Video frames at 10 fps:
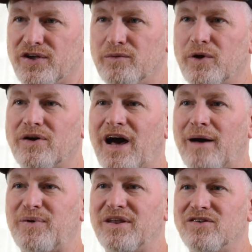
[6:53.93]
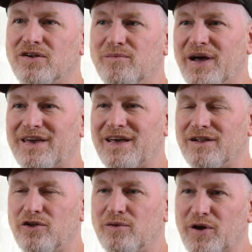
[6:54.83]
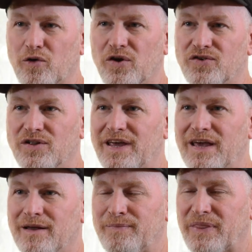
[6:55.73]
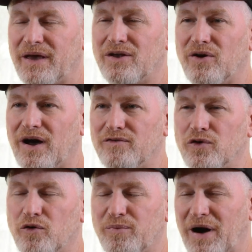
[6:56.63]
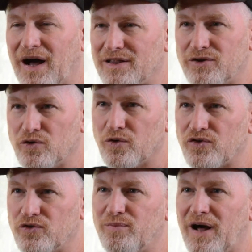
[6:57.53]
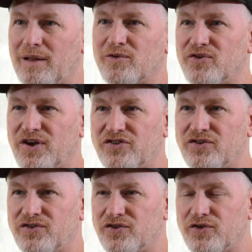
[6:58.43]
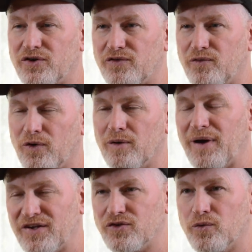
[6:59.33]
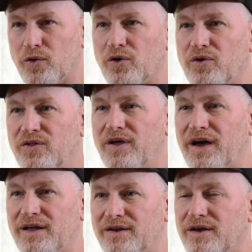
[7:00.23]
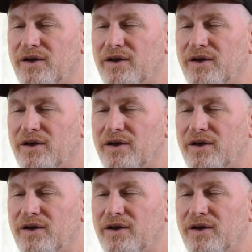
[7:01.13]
And what'll happen is it might get a little bit crystally, It'll have little pot, little crystal polymerizations that start to form as the oil and, and